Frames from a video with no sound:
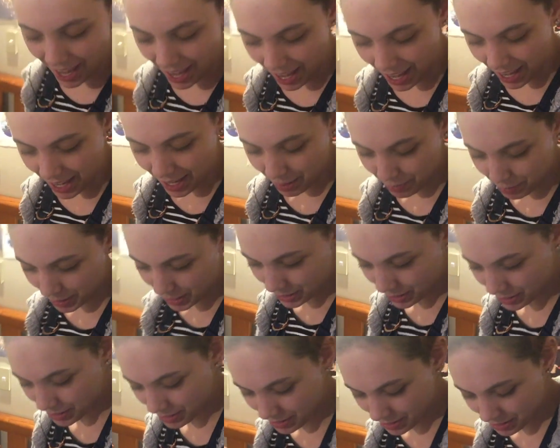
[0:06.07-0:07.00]
and
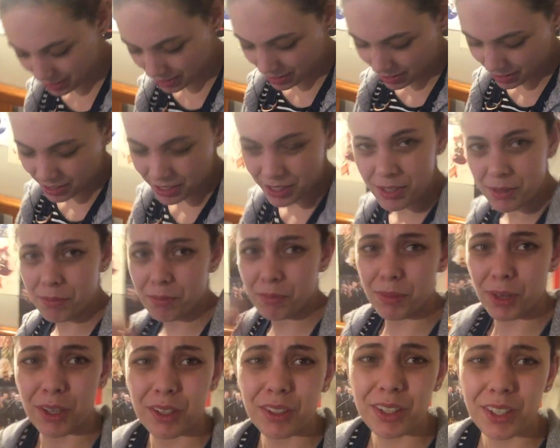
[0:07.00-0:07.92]
because
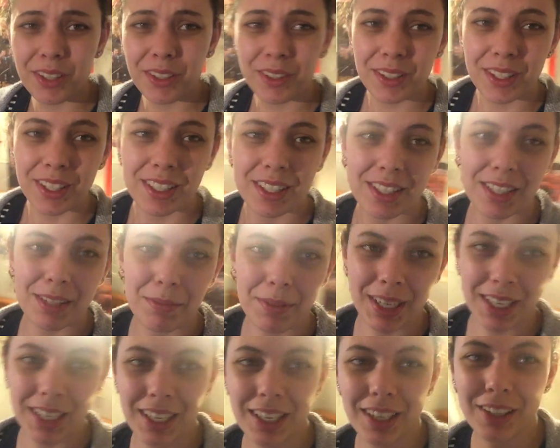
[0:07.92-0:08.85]
tomorrow is the
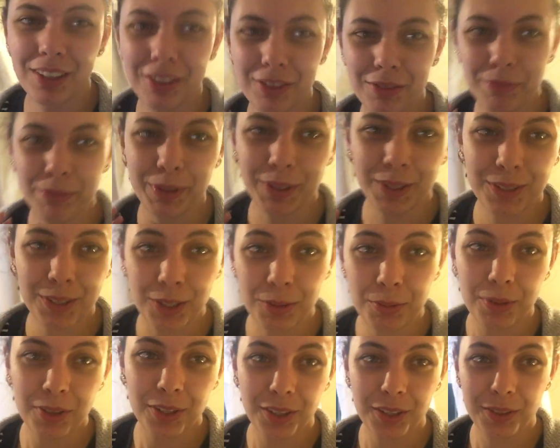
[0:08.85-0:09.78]
beginning of
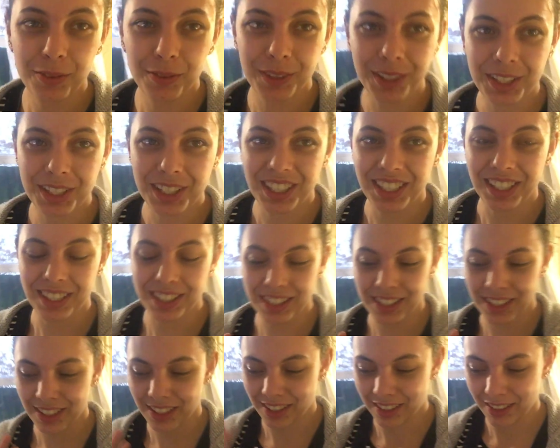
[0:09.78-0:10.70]
BOOKTUBEATHON, which
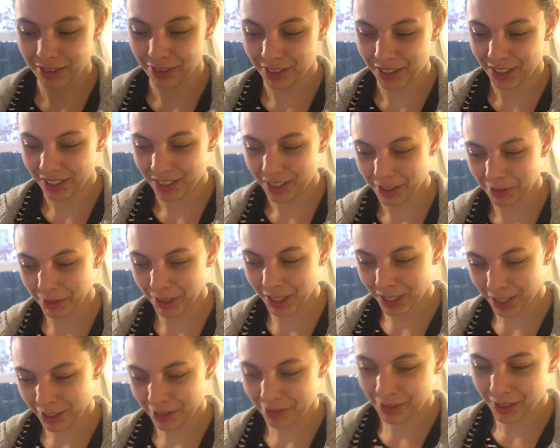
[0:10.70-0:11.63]
is, if you didn't see my
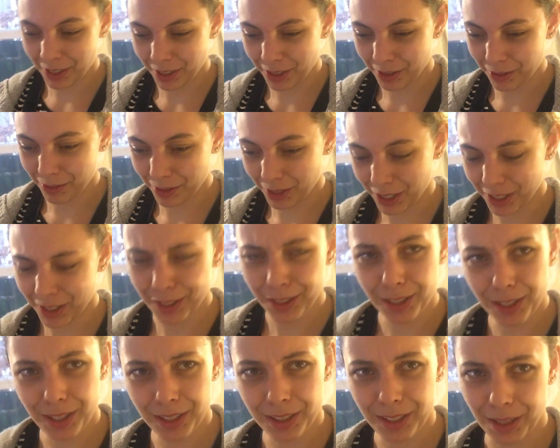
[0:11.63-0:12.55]
last video, I
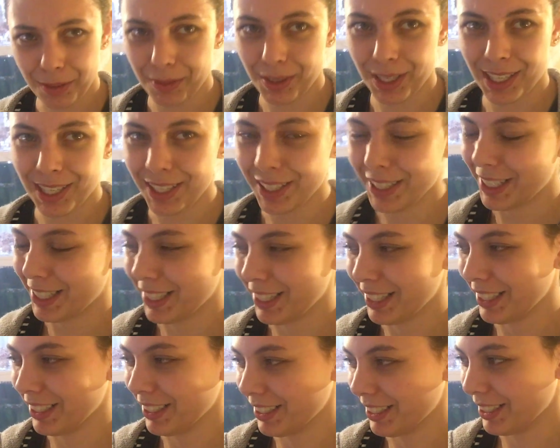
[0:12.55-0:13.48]
did the TBR, and
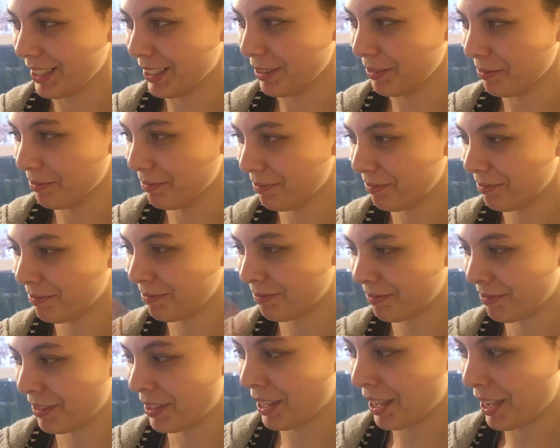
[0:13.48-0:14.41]
then
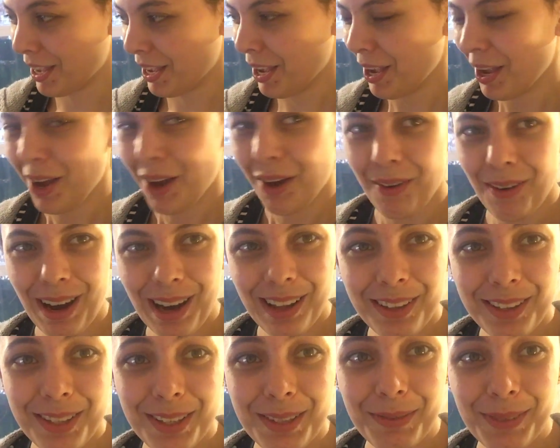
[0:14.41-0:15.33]

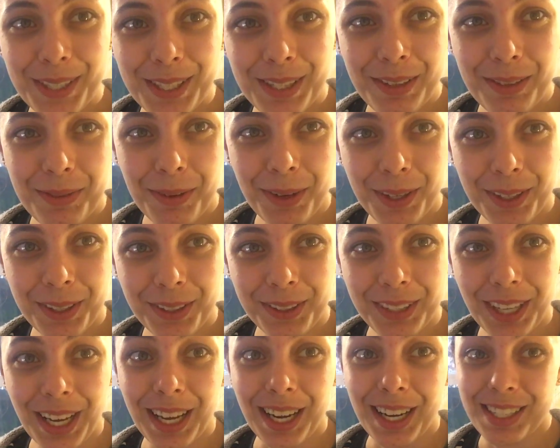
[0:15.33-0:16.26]
well, this is the most I've spoken all
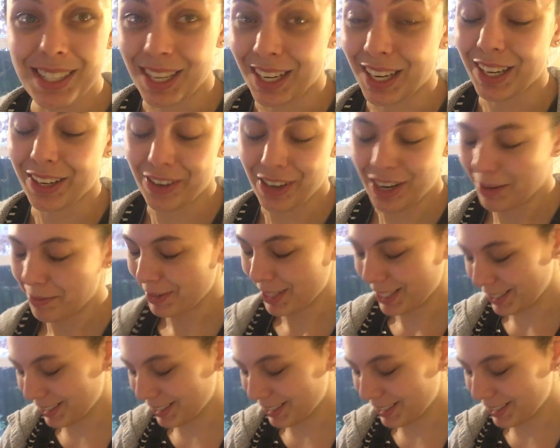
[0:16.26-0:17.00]
day and I sound like crap.